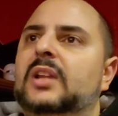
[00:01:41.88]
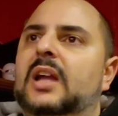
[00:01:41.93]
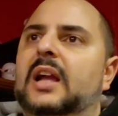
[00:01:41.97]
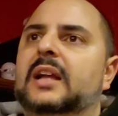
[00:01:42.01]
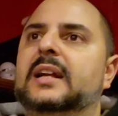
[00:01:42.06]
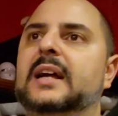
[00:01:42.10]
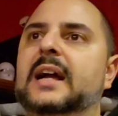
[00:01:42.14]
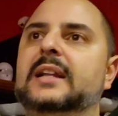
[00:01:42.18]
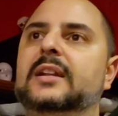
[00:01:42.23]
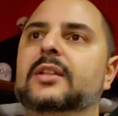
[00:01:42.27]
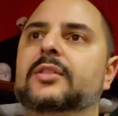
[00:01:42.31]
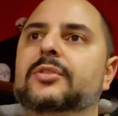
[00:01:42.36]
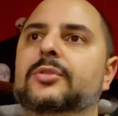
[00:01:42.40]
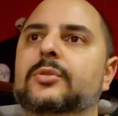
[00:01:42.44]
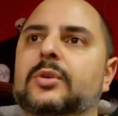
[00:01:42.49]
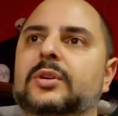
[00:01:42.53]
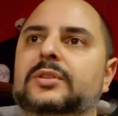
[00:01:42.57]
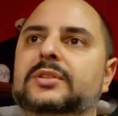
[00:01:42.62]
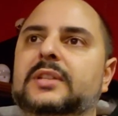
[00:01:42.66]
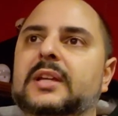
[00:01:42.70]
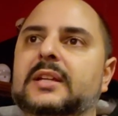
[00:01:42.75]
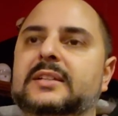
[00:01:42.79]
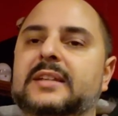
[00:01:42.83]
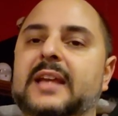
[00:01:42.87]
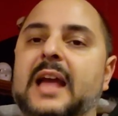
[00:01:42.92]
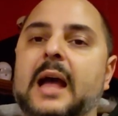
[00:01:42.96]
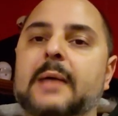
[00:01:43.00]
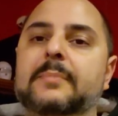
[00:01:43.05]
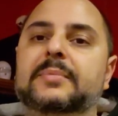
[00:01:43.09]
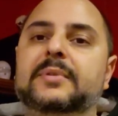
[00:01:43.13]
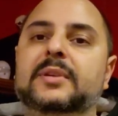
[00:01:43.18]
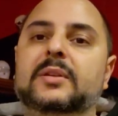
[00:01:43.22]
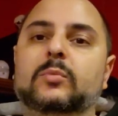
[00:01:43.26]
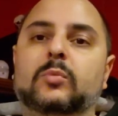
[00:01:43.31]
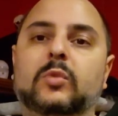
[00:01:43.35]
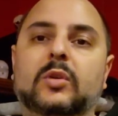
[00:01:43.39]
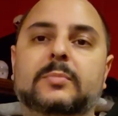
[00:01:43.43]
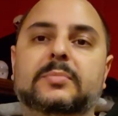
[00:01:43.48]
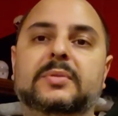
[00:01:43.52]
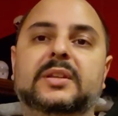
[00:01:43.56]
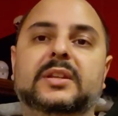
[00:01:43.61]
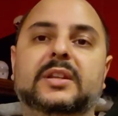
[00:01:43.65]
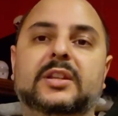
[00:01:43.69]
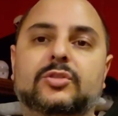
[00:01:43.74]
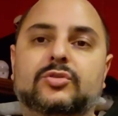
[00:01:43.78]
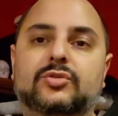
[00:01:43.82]
I kind of thought that Kapanen would
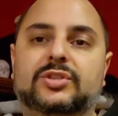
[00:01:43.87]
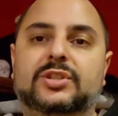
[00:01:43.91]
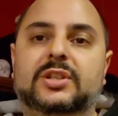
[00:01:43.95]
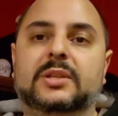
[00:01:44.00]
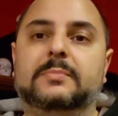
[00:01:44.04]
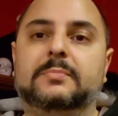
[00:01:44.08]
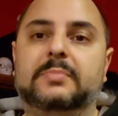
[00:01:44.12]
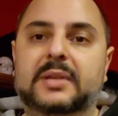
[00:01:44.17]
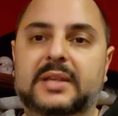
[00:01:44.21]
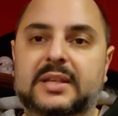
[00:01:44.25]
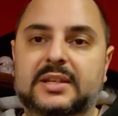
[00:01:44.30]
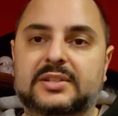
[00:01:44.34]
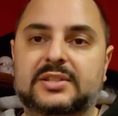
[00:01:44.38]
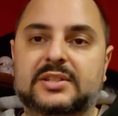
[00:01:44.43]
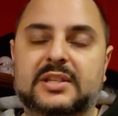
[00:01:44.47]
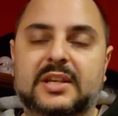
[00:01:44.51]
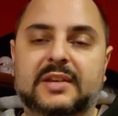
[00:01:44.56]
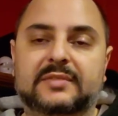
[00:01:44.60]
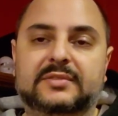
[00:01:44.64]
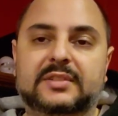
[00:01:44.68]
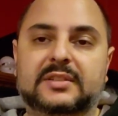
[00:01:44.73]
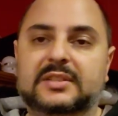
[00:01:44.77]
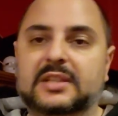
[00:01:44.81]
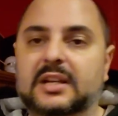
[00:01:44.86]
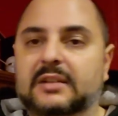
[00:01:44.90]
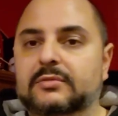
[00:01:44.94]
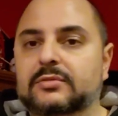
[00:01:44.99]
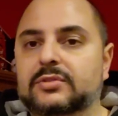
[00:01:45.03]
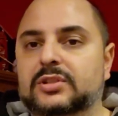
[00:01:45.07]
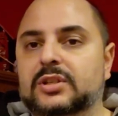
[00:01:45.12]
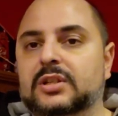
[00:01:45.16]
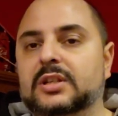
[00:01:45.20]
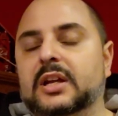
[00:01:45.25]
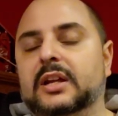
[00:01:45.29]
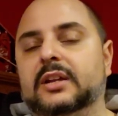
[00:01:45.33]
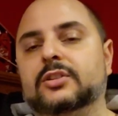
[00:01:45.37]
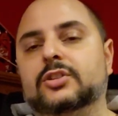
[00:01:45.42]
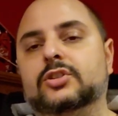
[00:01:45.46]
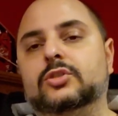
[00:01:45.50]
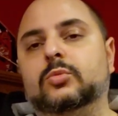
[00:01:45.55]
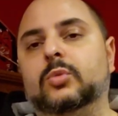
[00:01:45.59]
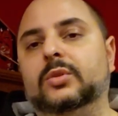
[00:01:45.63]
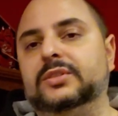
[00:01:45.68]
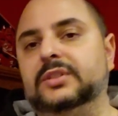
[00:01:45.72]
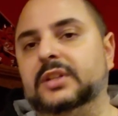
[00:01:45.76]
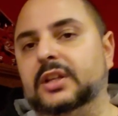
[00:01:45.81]
be an interesting piece if the Devils could kind of
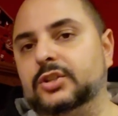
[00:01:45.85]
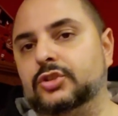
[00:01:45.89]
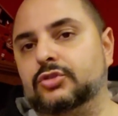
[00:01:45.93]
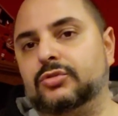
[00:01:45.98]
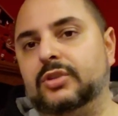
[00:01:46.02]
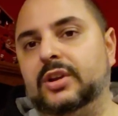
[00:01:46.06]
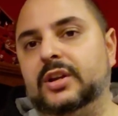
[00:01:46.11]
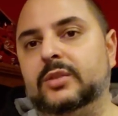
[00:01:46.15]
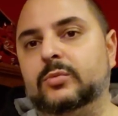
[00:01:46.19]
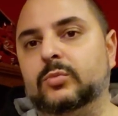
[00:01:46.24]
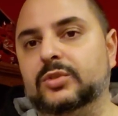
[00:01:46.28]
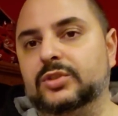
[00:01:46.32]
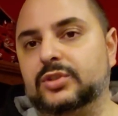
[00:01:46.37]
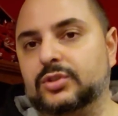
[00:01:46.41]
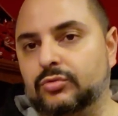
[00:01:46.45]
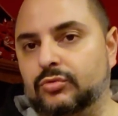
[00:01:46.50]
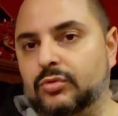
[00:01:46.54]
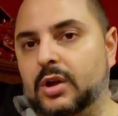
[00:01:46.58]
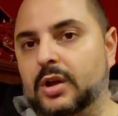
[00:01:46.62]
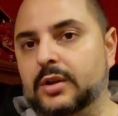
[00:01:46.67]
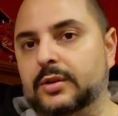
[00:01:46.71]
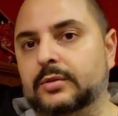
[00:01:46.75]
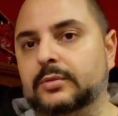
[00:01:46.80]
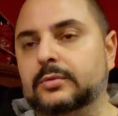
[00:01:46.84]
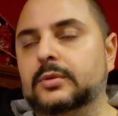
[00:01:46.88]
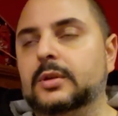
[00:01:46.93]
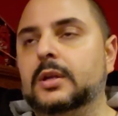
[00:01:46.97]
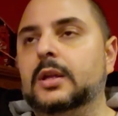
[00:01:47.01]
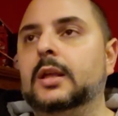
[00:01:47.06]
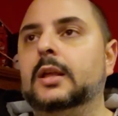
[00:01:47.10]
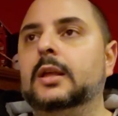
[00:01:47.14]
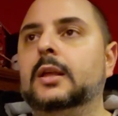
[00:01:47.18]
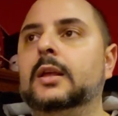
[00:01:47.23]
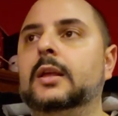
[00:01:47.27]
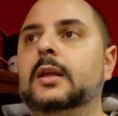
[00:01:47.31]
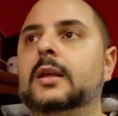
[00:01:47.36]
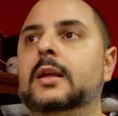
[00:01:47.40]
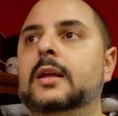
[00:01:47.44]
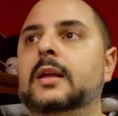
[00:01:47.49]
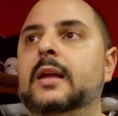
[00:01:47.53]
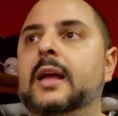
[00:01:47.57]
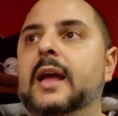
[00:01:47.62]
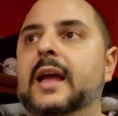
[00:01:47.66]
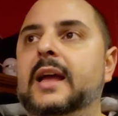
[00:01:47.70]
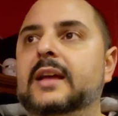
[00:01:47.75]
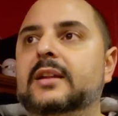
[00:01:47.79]
swing that trade with Toronto.
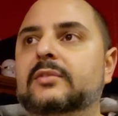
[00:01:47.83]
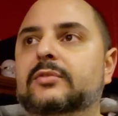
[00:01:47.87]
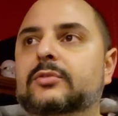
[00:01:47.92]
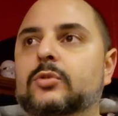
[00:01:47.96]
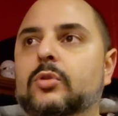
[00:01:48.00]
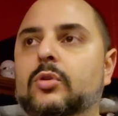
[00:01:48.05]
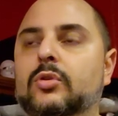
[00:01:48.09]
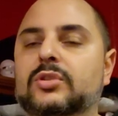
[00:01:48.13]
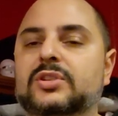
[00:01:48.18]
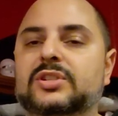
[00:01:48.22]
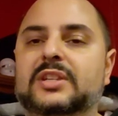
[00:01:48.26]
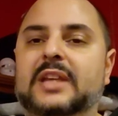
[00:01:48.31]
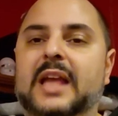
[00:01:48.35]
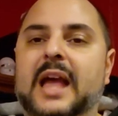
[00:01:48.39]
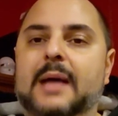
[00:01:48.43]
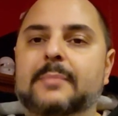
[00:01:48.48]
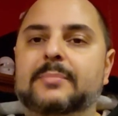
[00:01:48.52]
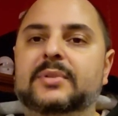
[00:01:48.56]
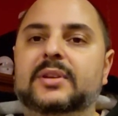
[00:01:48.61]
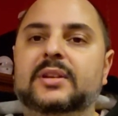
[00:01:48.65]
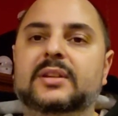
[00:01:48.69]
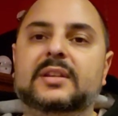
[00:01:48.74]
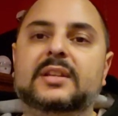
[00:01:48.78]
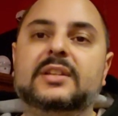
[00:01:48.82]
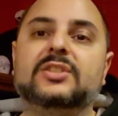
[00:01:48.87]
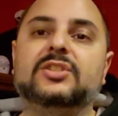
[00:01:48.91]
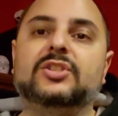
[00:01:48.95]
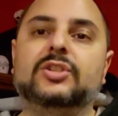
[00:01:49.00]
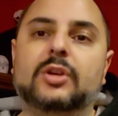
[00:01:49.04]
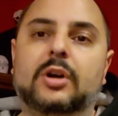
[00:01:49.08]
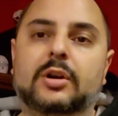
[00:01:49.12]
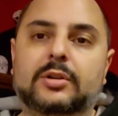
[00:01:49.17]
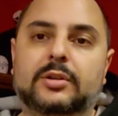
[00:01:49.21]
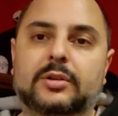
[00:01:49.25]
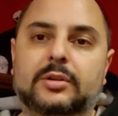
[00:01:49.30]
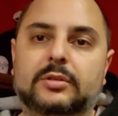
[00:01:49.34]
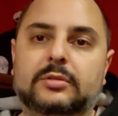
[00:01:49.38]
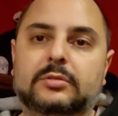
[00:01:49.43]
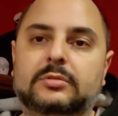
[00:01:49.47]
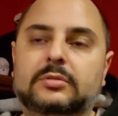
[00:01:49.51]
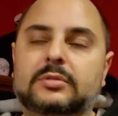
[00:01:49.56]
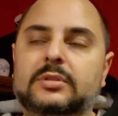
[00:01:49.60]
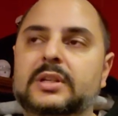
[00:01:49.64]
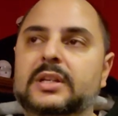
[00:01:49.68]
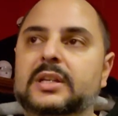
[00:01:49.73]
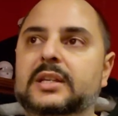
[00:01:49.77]
And of course, Kapanen is
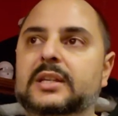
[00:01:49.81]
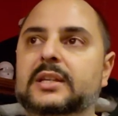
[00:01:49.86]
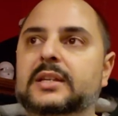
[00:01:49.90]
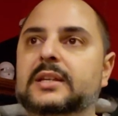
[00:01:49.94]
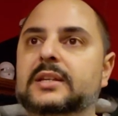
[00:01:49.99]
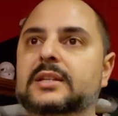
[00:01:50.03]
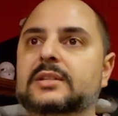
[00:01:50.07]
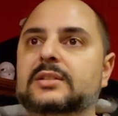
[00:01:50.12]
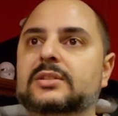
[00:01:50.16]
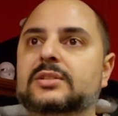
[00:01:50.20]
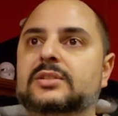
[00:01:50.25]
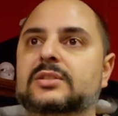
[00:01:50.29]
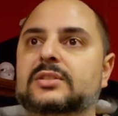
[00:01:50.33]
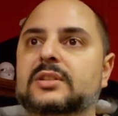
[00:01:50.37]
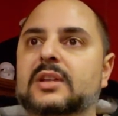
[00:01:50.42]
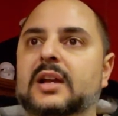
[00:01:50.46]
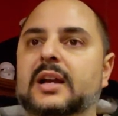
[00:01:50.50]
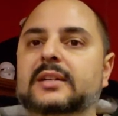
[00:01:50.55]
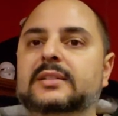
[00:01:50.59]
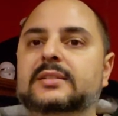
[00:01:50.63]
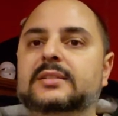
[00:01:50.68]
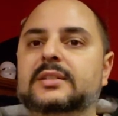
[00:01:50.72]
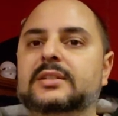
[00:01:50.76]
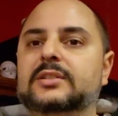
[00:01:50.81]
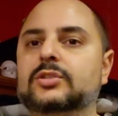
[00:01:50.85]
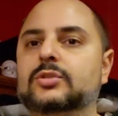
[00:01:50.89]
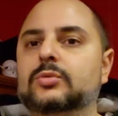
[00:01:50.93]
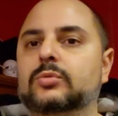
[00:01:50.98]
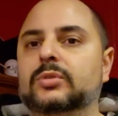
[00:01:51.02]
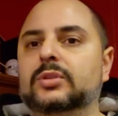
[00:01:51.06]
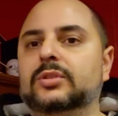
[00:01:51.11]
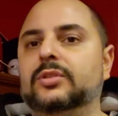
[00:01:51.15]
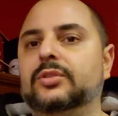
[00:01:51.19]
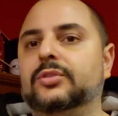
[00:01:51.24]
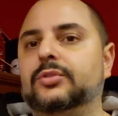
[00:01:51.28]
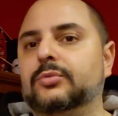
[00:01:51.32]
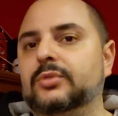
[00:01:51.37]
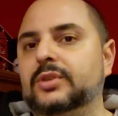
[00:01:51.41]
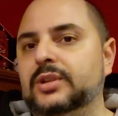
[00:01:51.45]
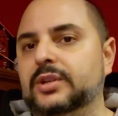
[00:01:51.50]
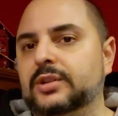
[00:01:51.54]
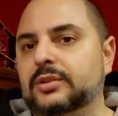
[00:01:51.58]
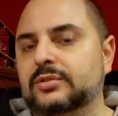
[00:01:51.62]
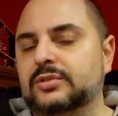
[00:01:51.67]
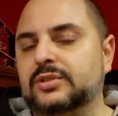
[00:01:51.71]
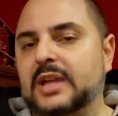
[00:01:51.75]
younger. He is signed into another 3
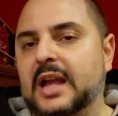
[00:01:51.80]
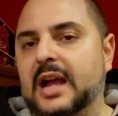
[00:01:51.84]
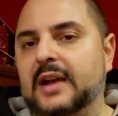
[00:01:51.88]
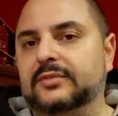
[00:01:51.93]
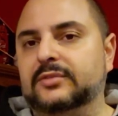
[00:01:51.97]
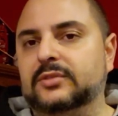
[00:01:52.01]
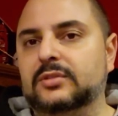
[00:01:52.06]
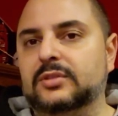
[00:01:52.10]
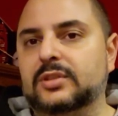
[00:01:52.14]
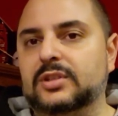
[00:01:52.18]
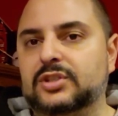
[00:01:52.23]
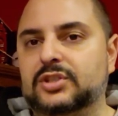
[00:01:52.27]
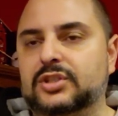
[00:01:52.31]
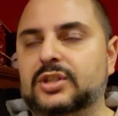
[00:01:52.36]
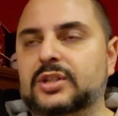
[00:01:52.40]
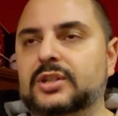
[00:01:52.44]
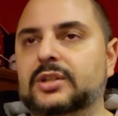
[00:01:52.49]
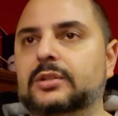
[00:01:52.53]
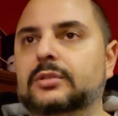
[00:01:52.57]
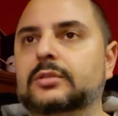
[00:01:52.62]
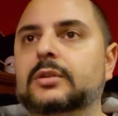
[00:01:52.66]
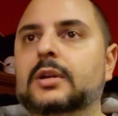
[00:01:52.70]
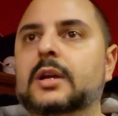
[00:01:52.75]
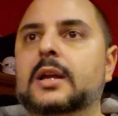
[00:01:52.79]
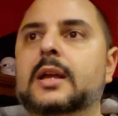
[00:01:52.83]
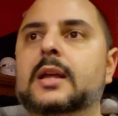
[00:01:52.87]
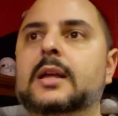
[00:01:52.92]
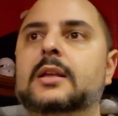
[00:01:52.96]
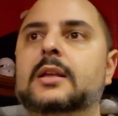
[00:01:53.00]
years after this year.